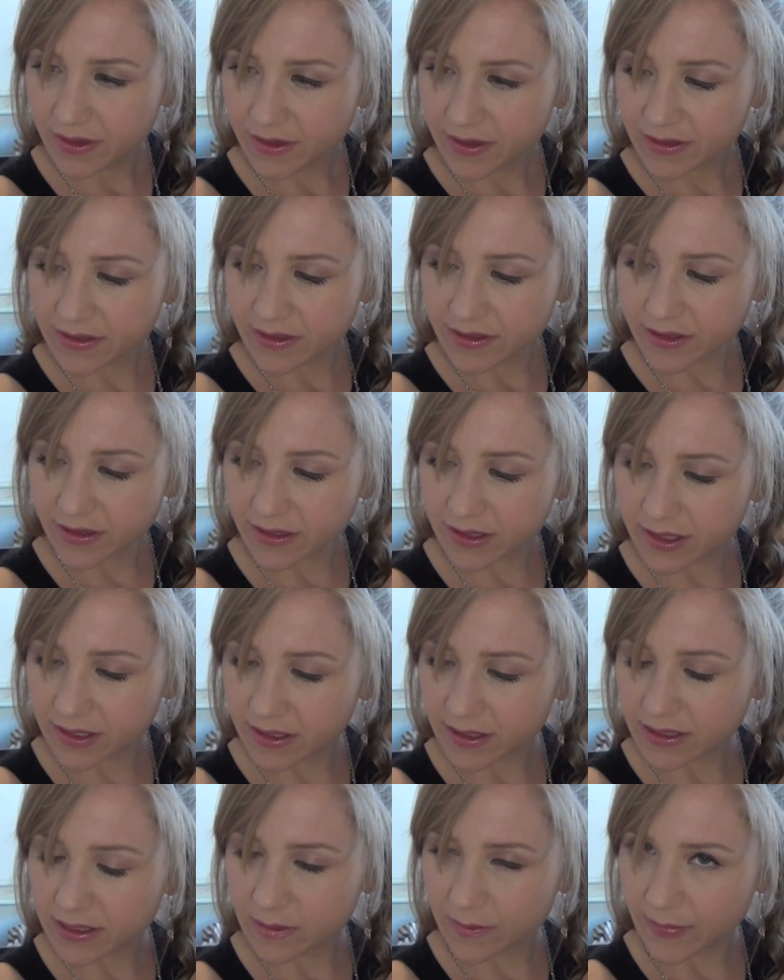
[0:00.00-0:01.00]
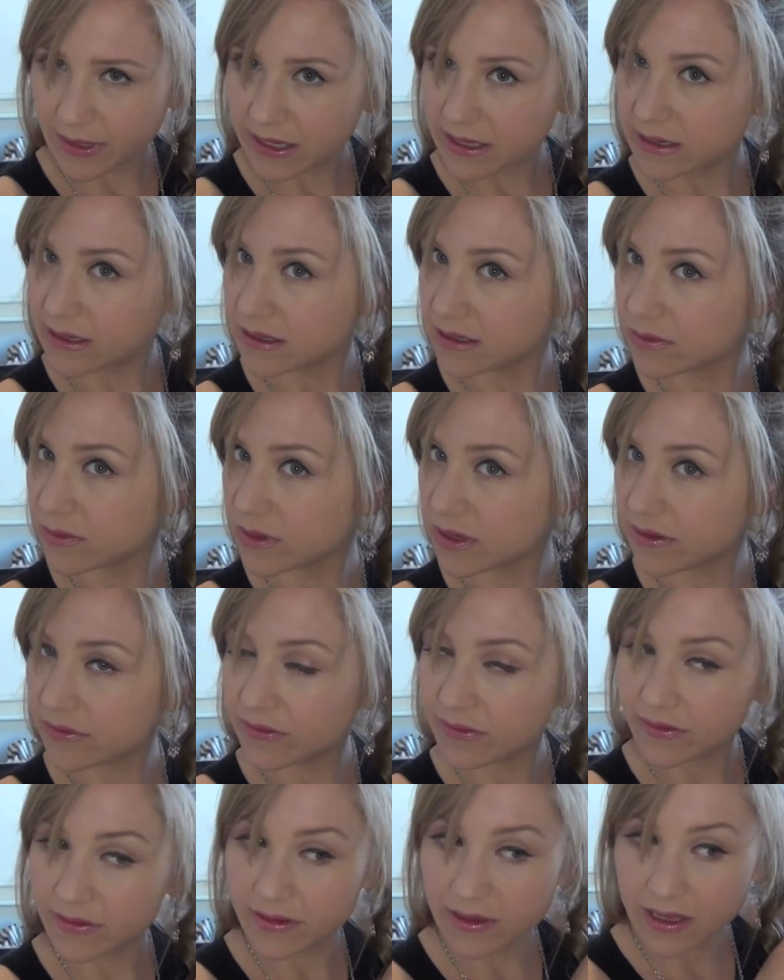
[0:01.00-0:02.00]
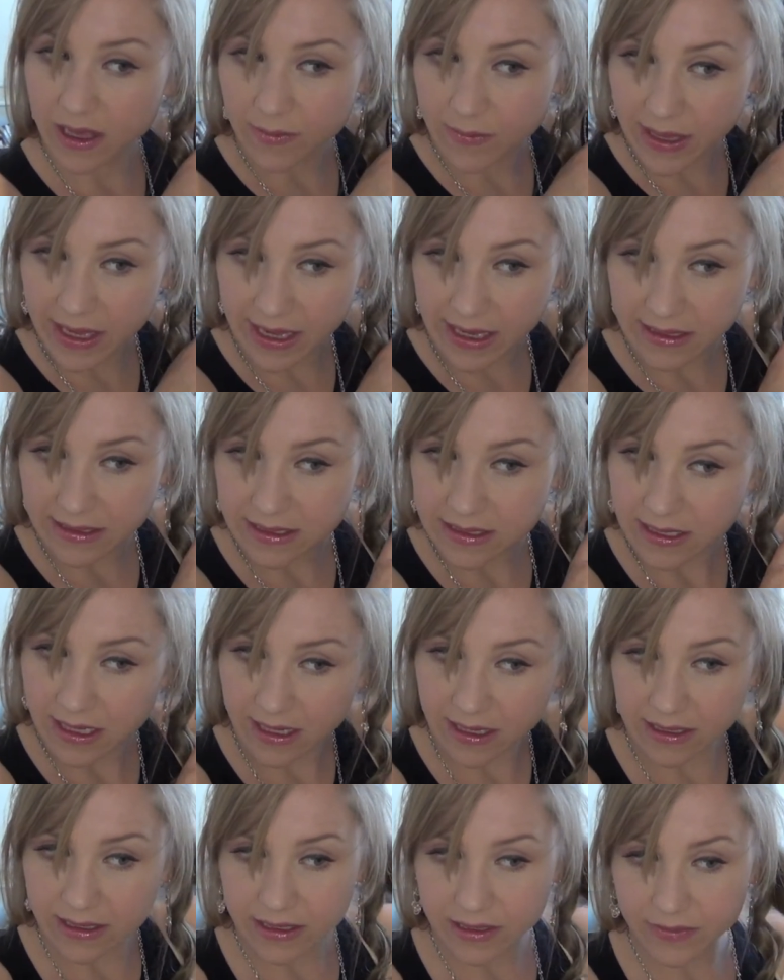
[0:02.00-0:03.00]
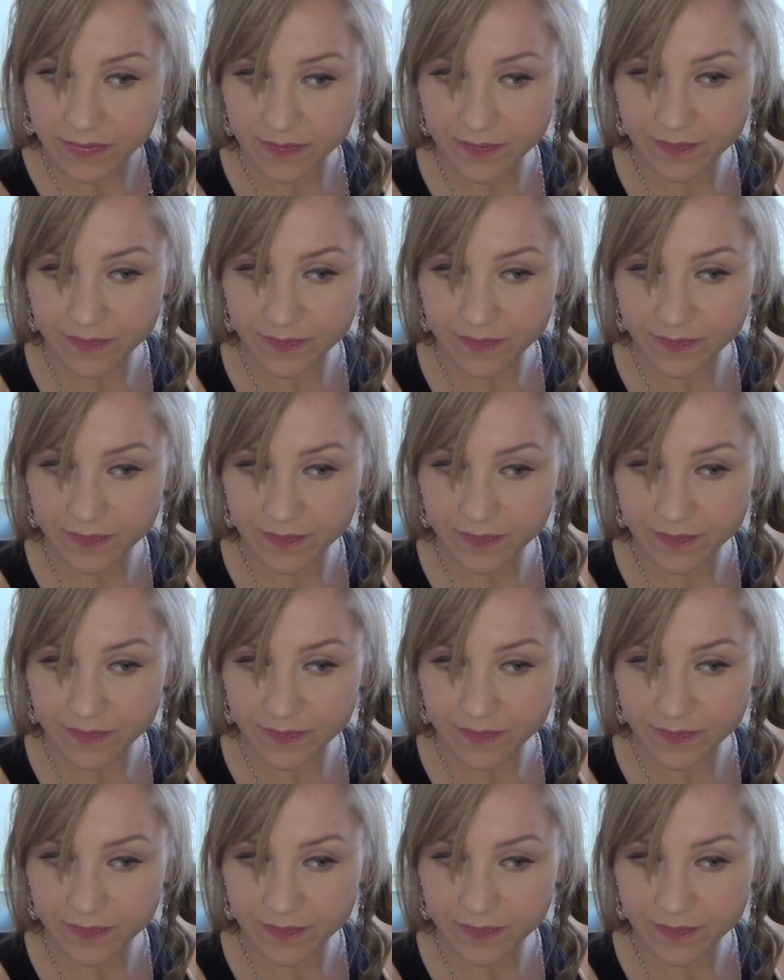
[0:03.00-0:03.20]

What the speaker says: because it's hard to explain it when I've got my hands tied.